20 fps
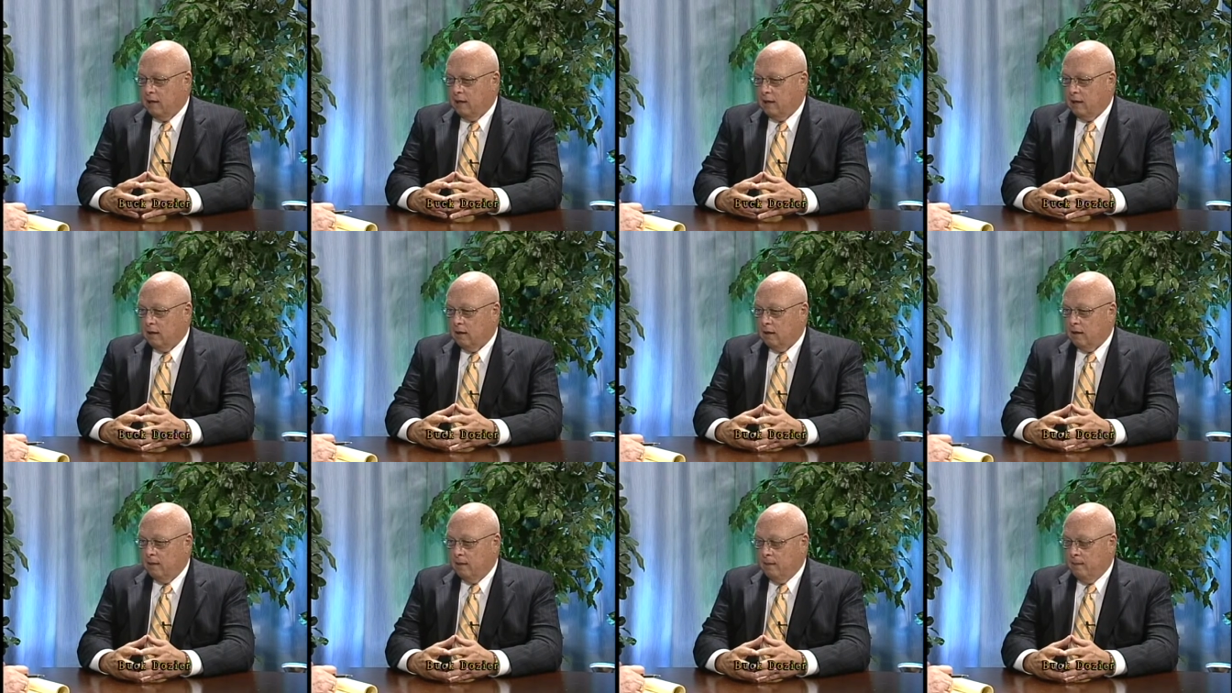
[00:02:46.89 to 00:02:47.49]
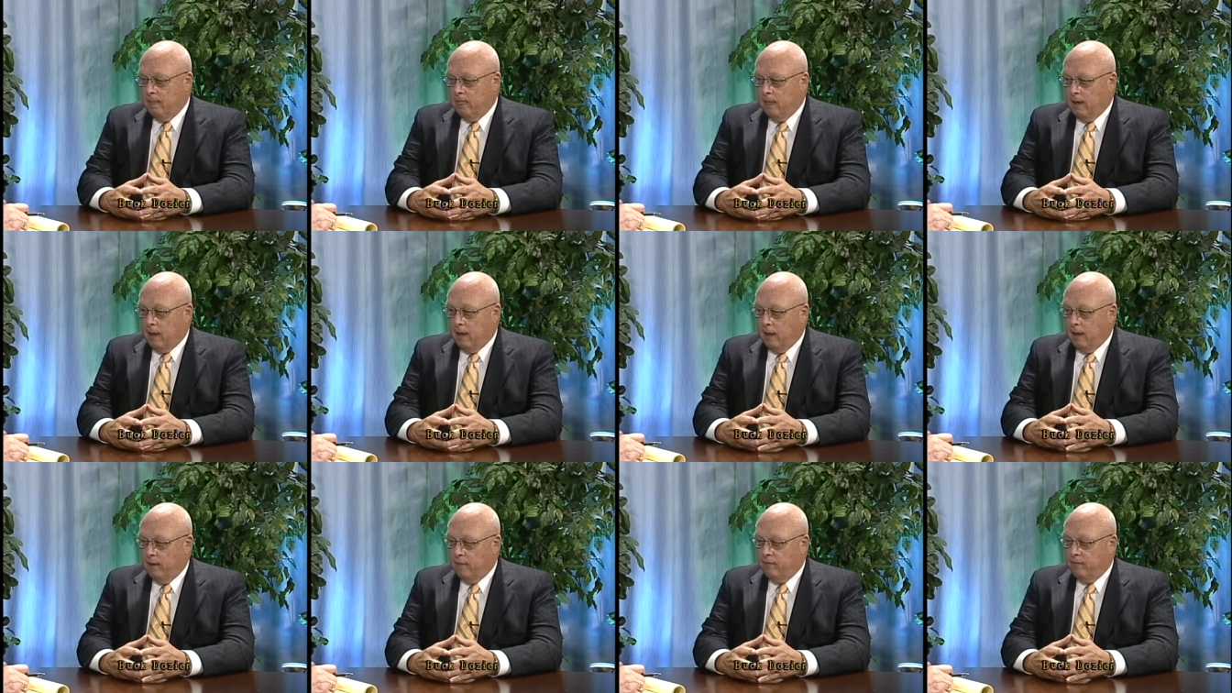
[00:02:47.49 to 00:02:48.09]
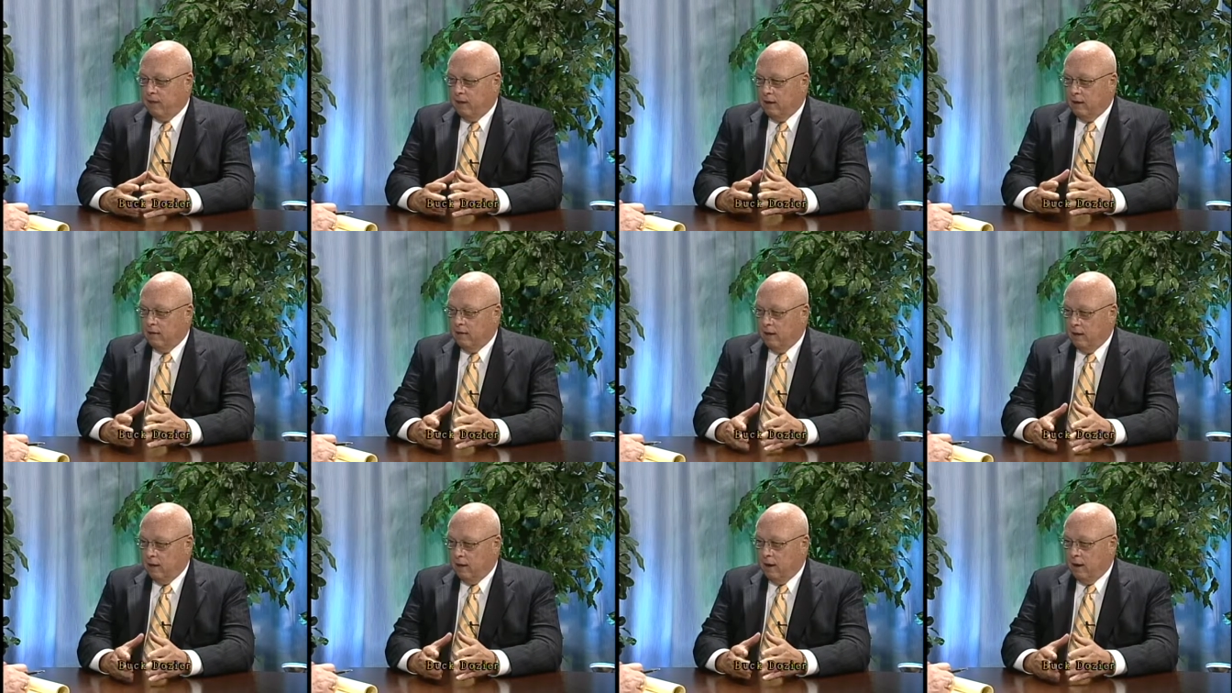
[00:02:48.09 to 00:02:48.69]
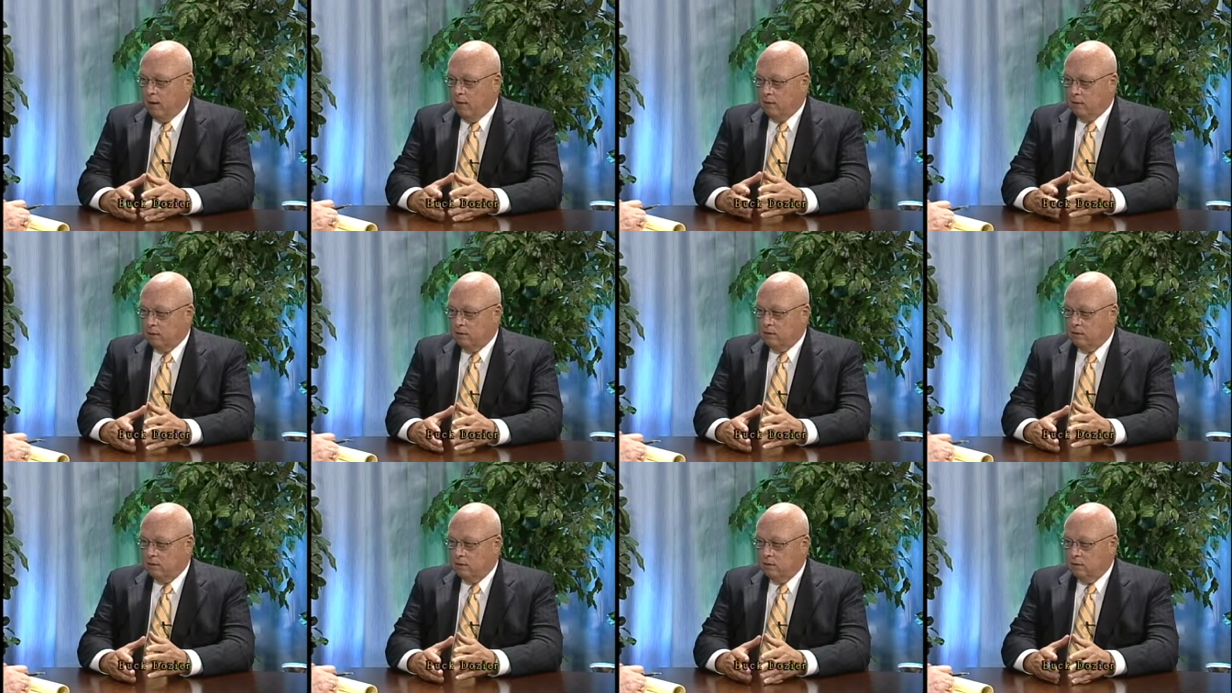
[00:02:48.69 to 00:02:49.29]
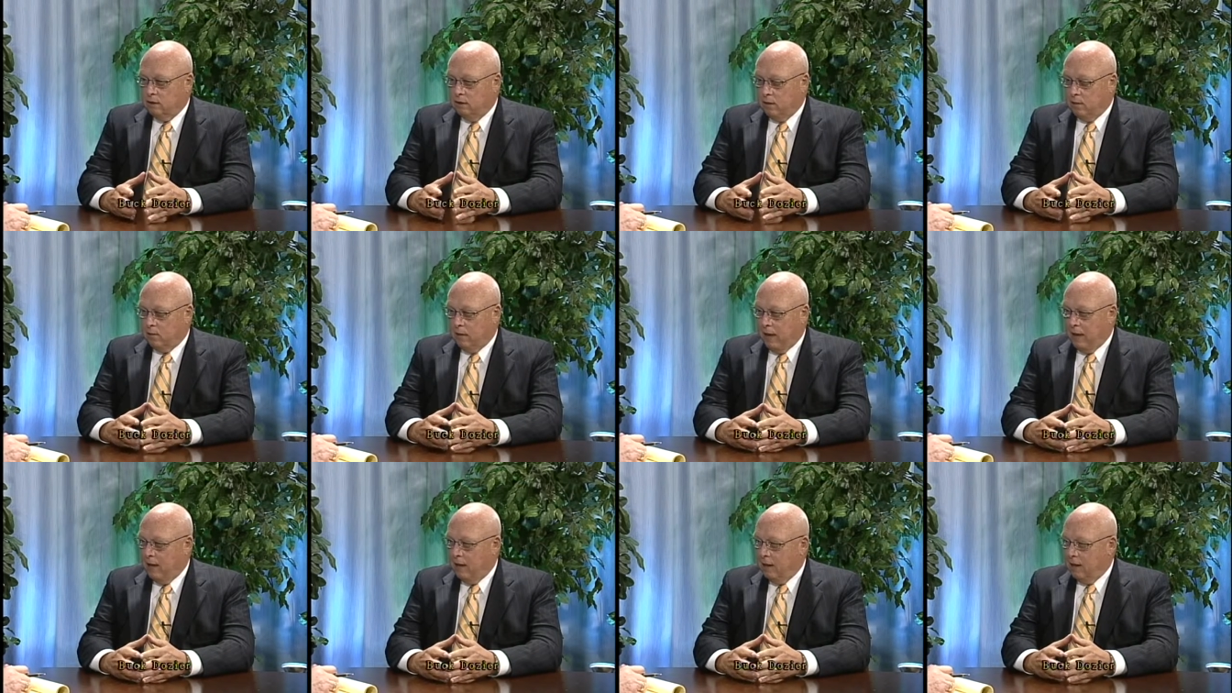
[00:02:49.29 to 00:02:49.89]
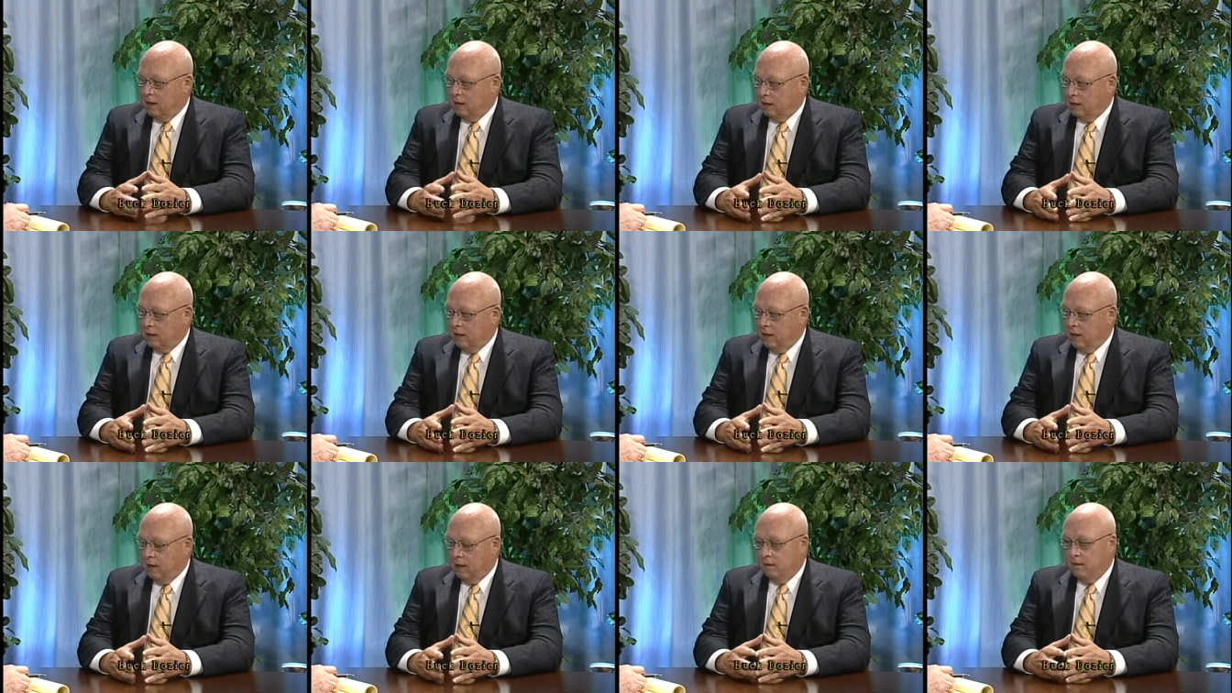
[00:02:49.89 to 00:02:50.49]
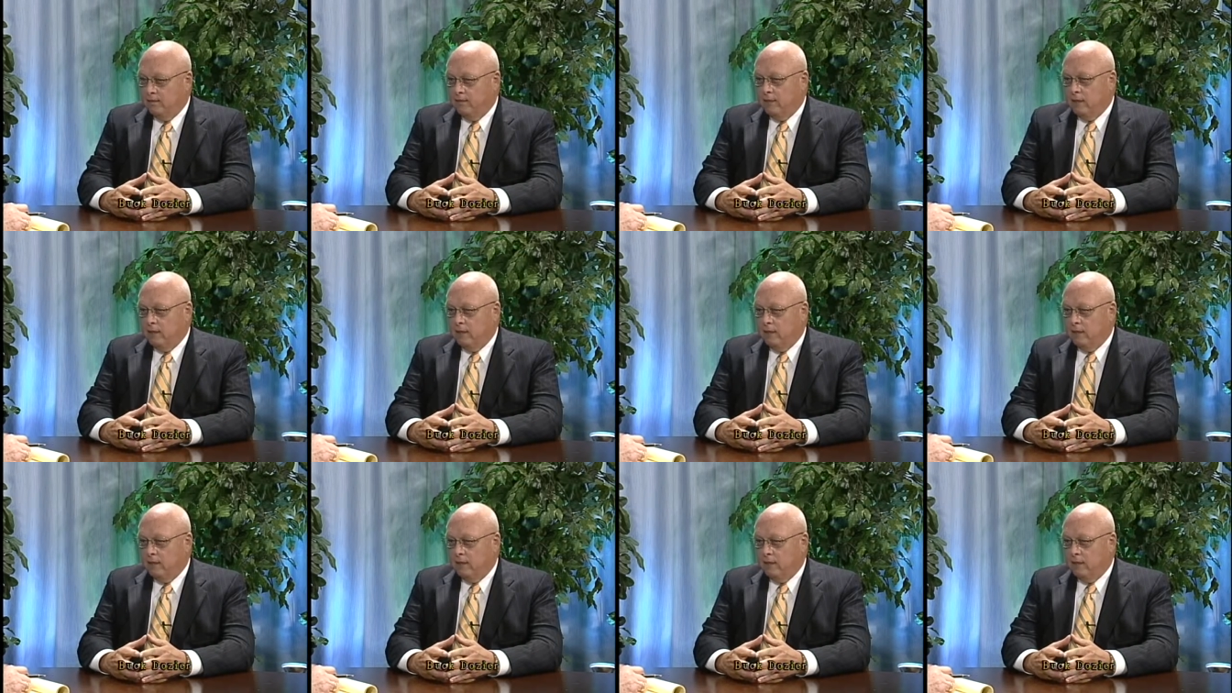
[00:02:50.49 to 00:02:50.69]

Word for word: And I left that eight hours uh, mad and sad,